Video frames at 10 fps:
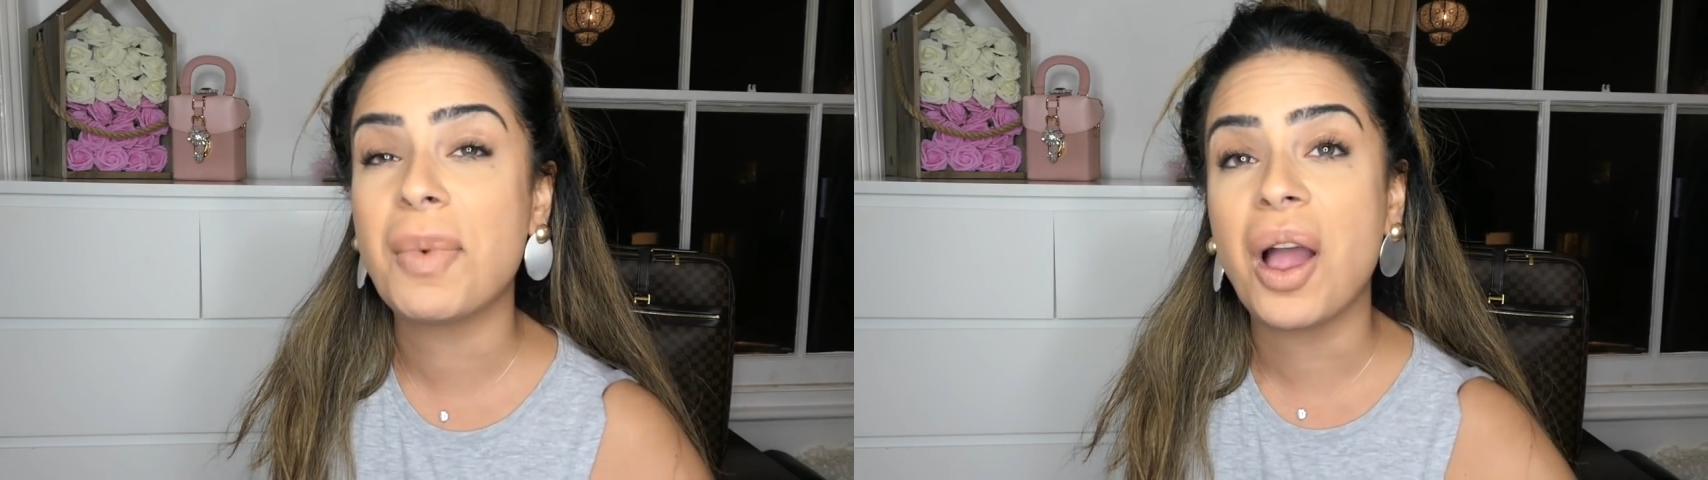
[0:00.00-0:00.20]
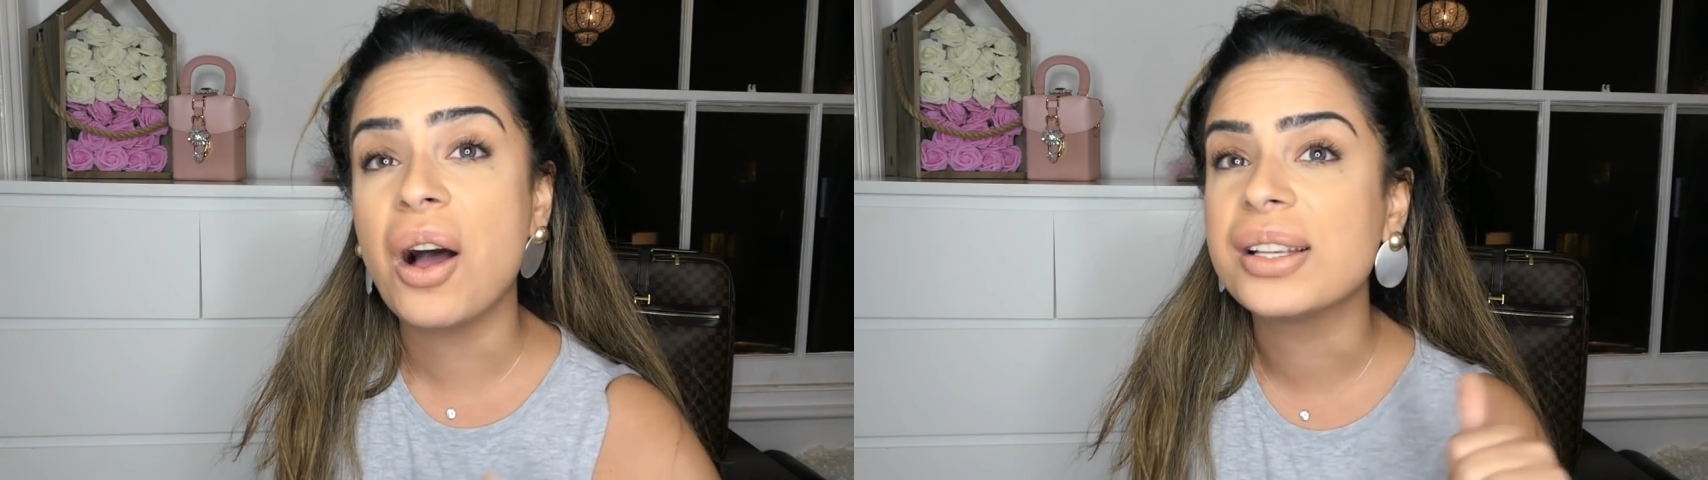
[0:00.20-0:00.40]

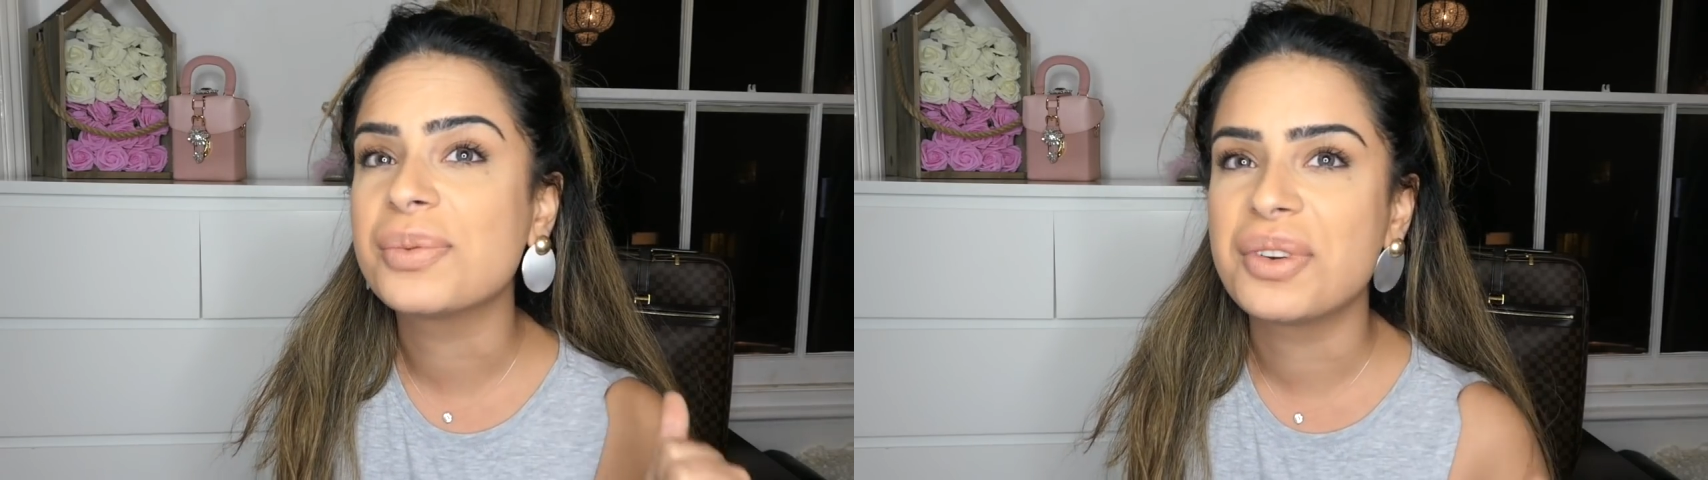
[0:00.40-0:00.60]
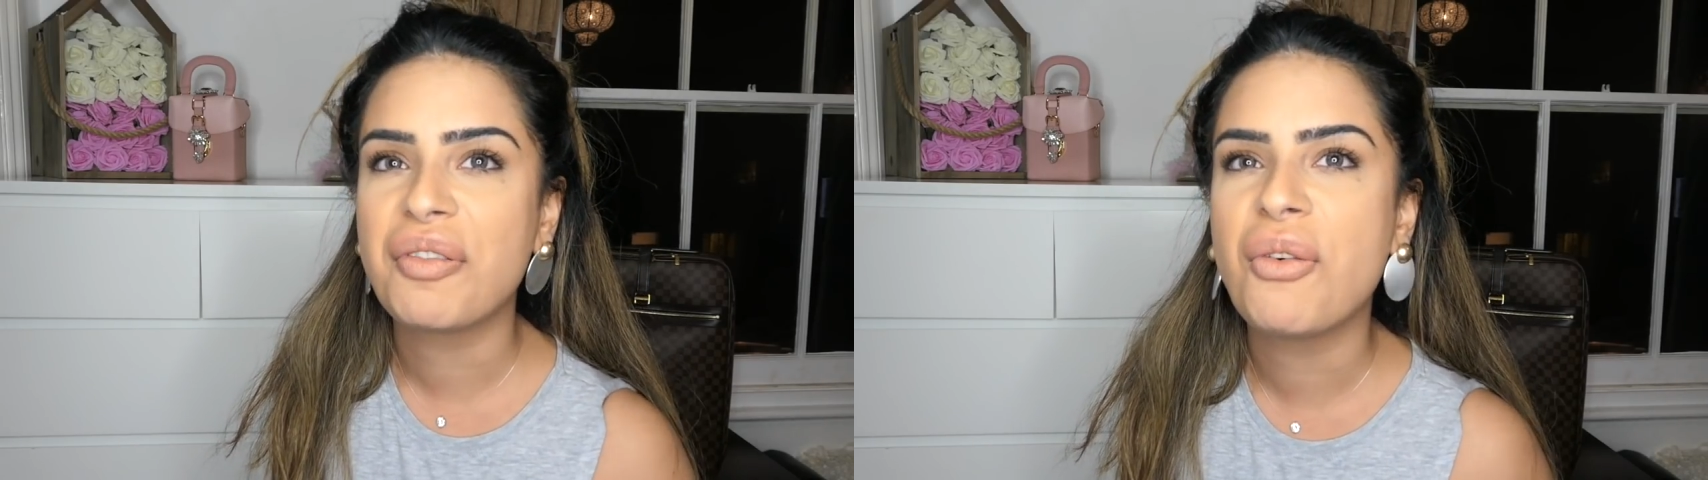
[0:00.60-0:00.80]
my ass
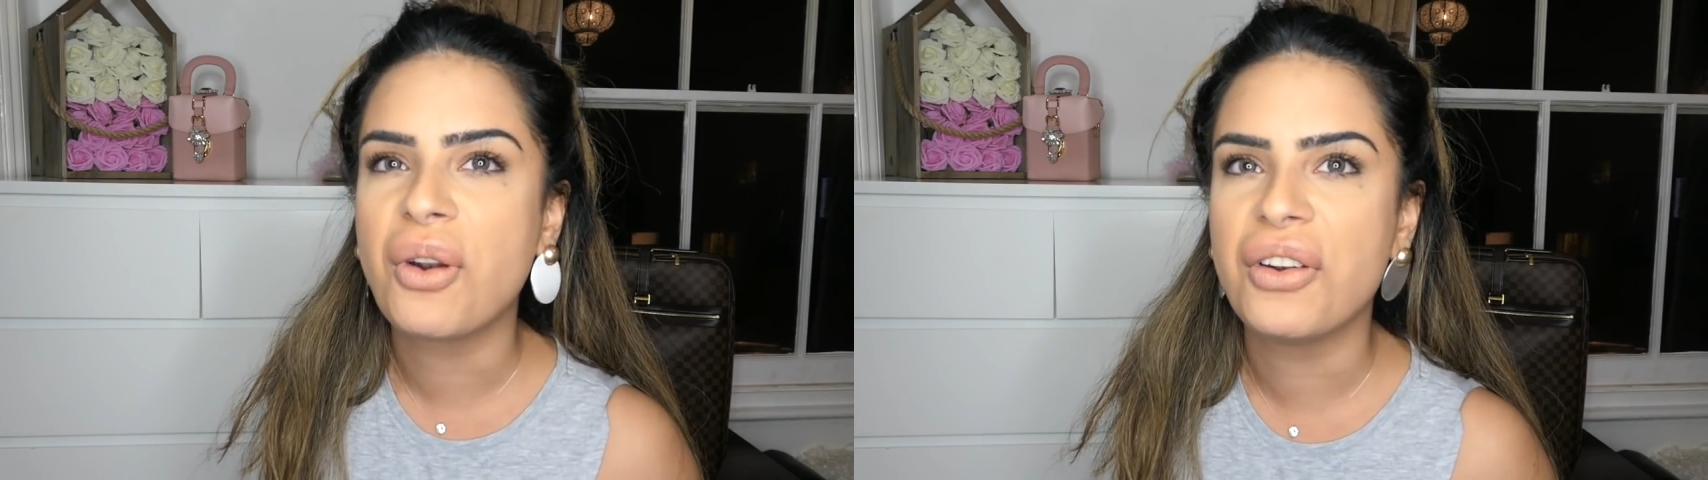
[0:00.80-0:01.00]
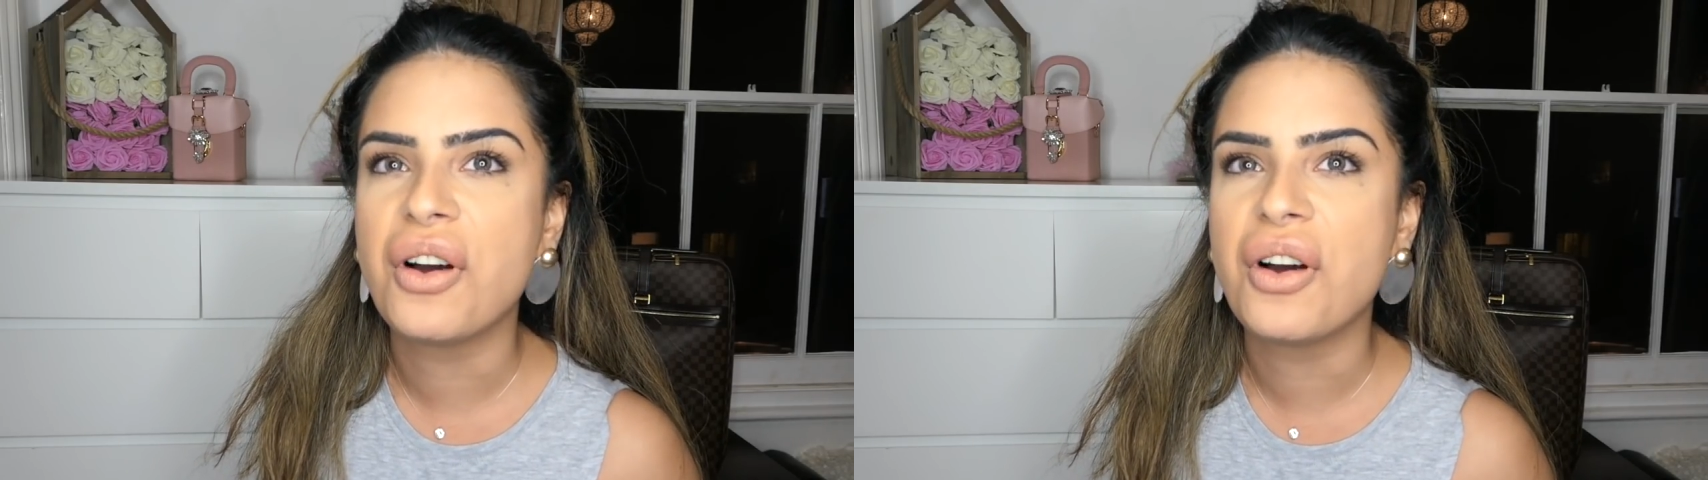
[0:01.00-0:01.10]
would have fallen